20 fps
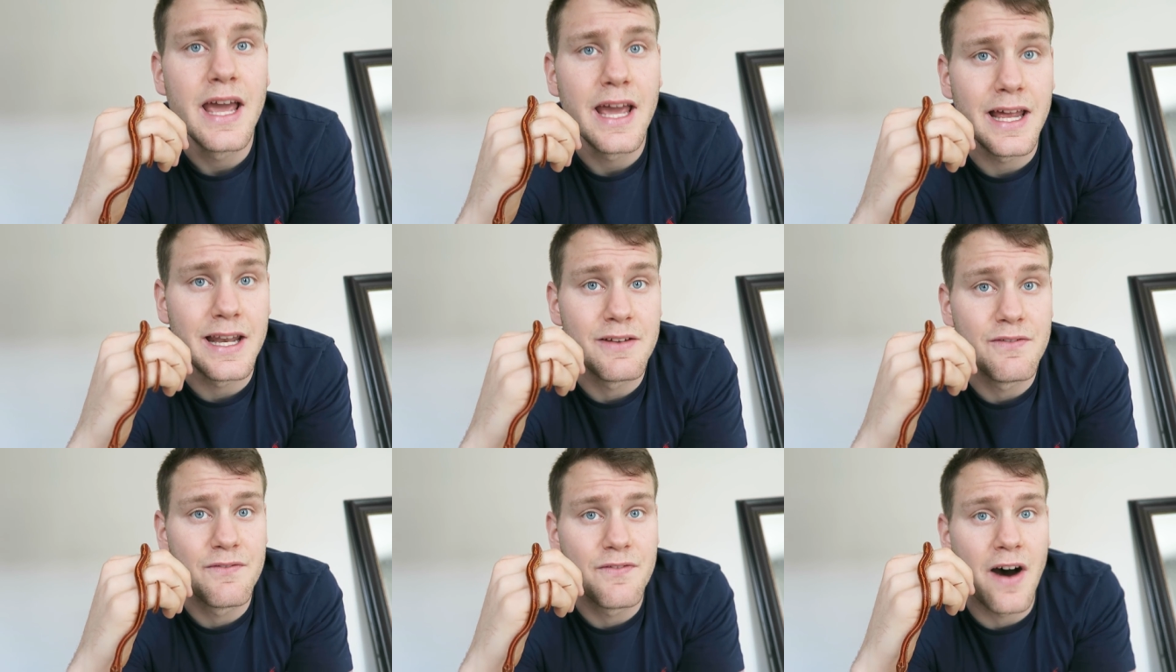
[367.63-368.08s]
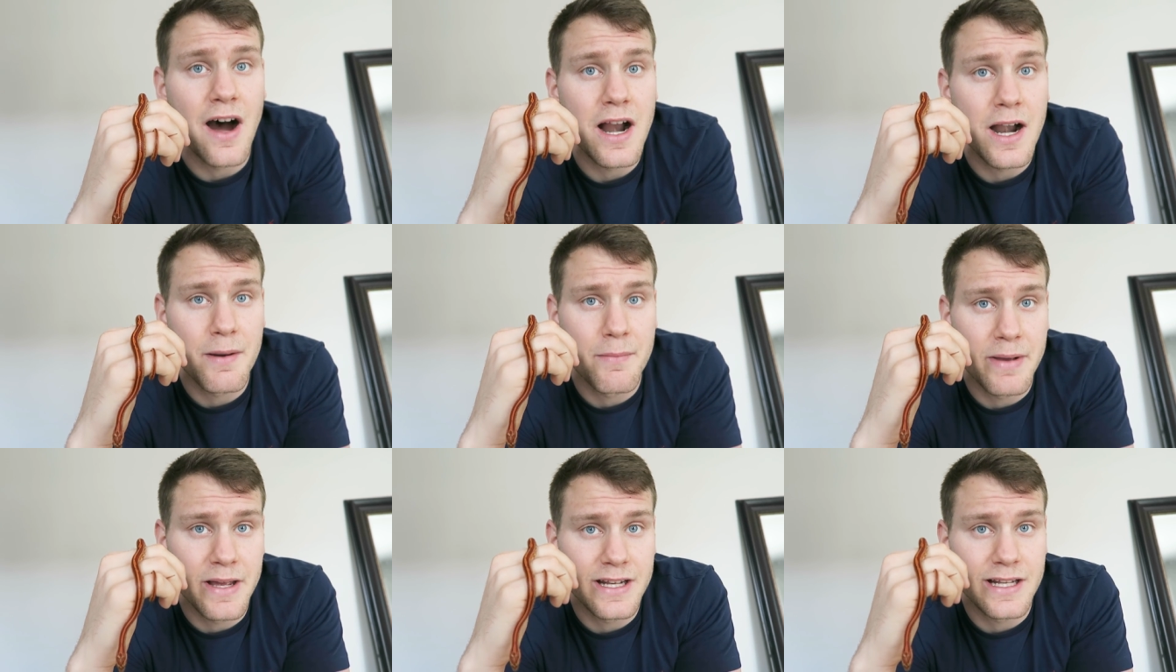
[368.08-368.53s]
and
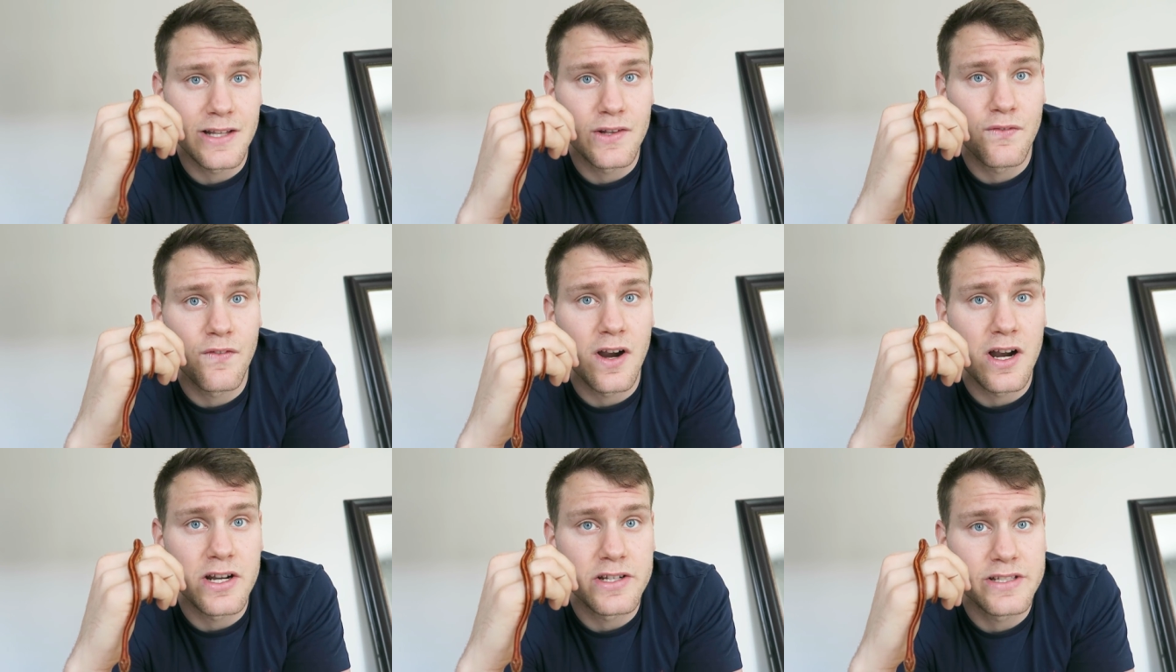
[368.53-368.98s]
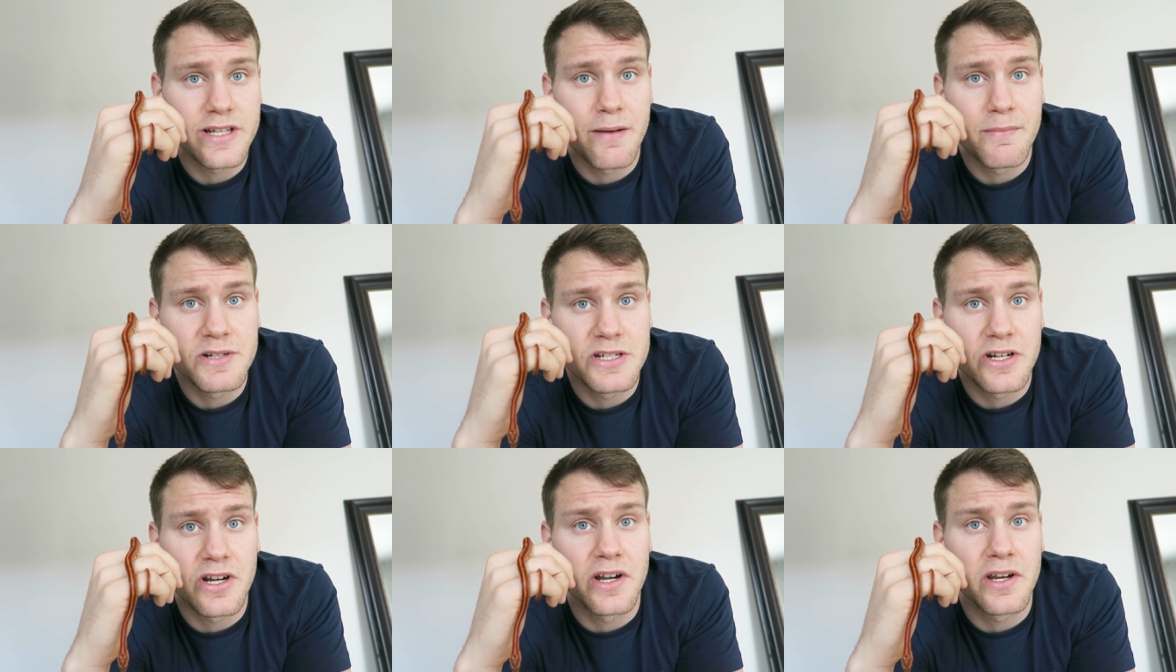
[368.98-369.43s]
environment as far as
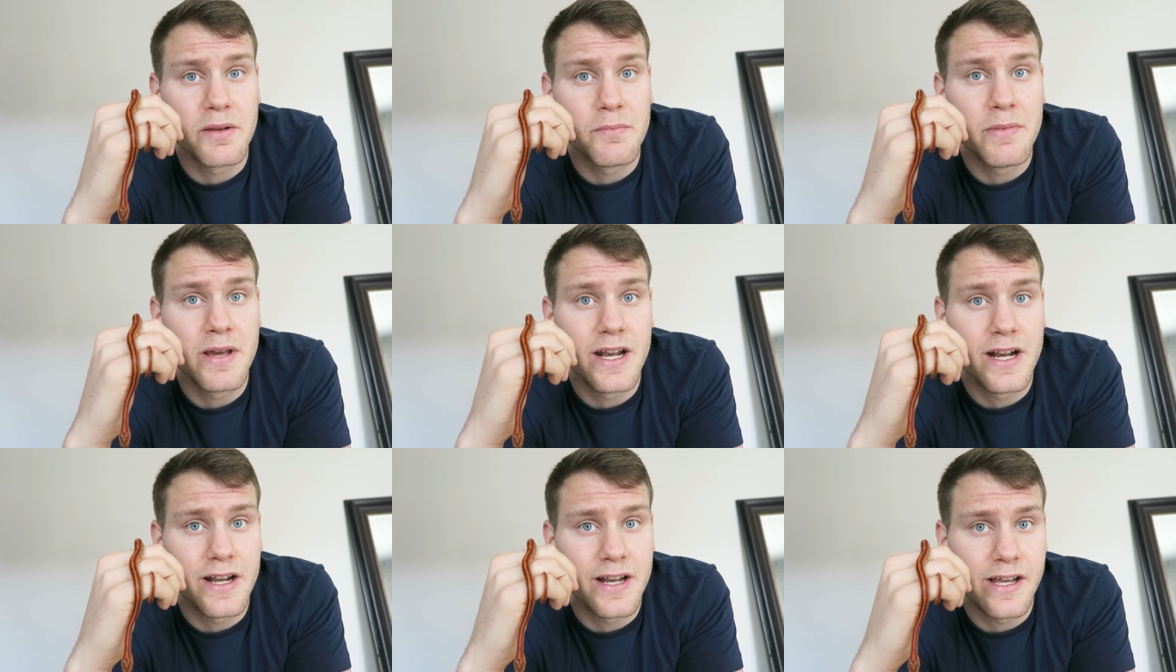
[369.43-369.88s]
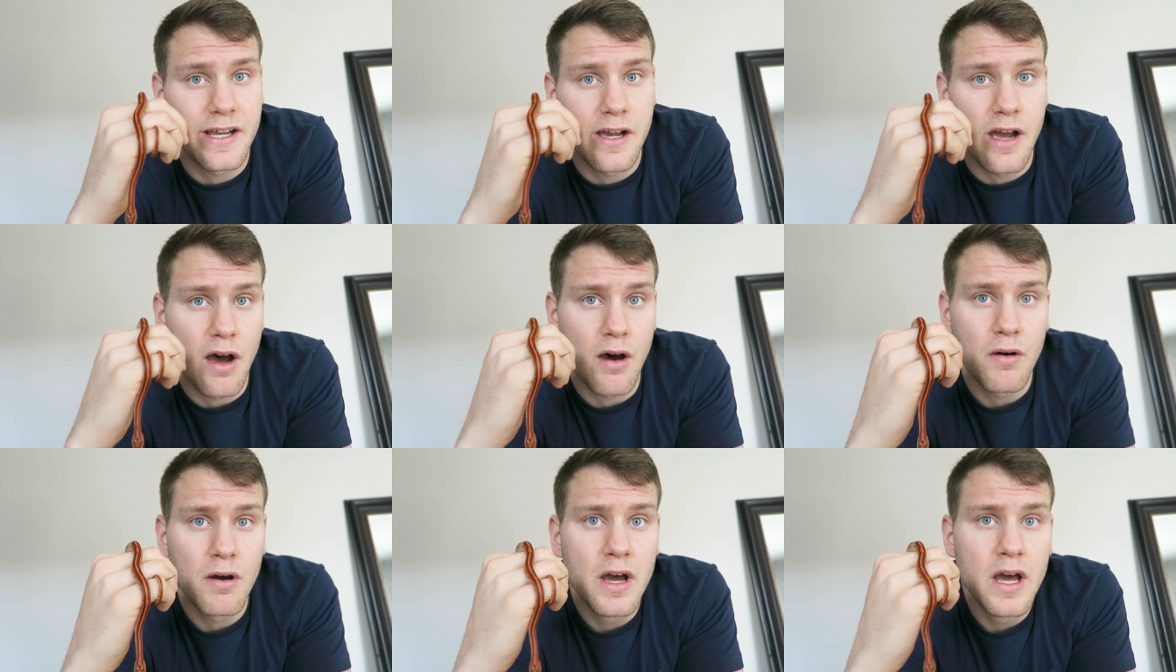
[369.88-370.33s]
temperature and humidity
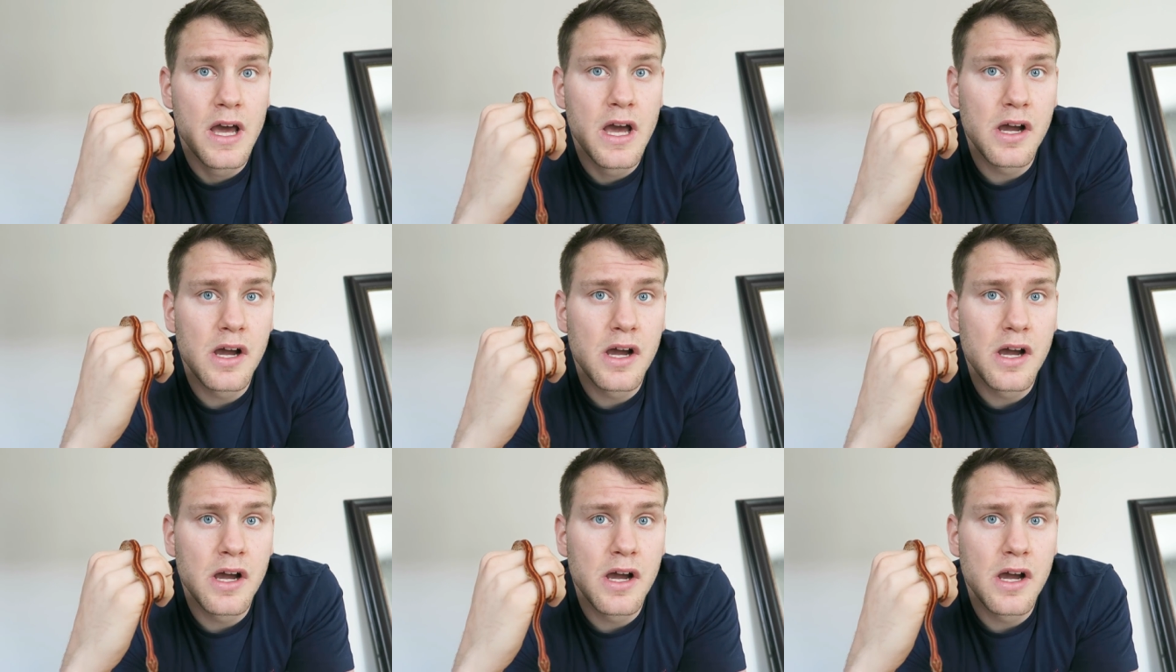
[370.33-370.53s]
go.